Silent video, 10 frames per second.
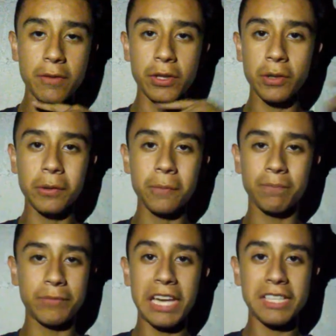Even though
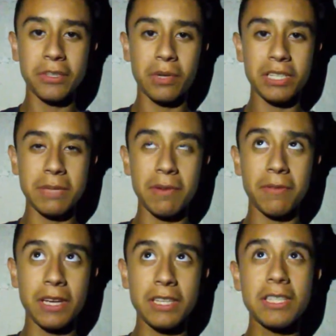you guys don't want to see my
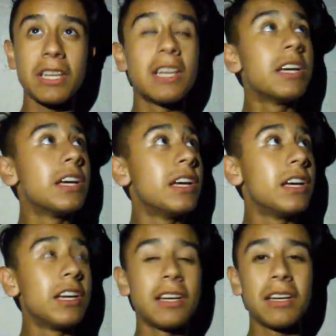face,
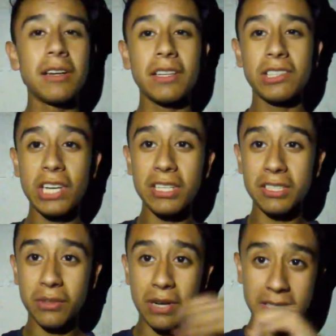
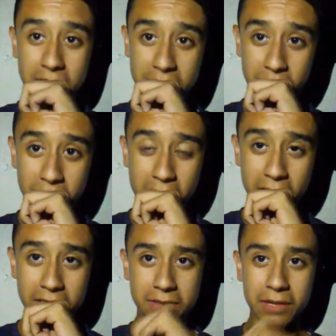Jesus Christ, it's so
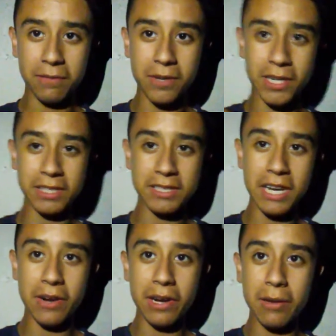dark, it's fucking
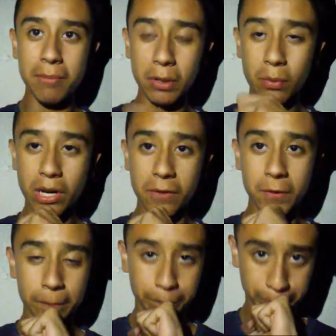scary, but
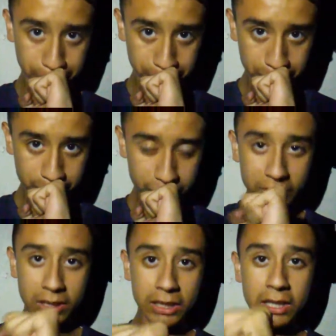whatever.
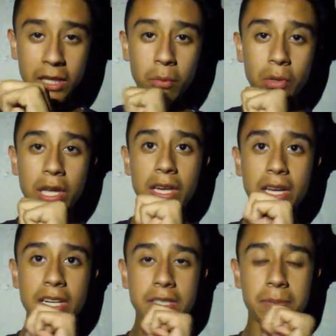Well, yeah,
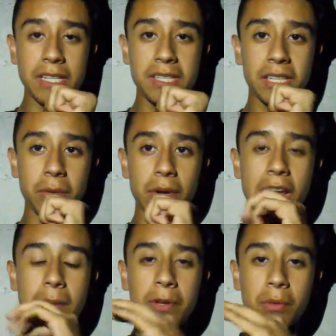guys, basically what
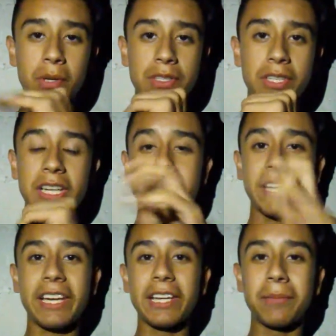happened was you guys
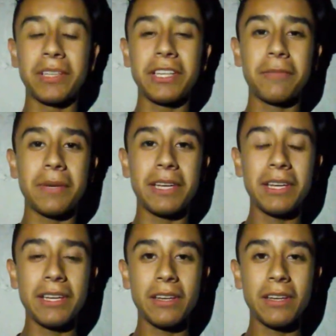aren't going to believe me,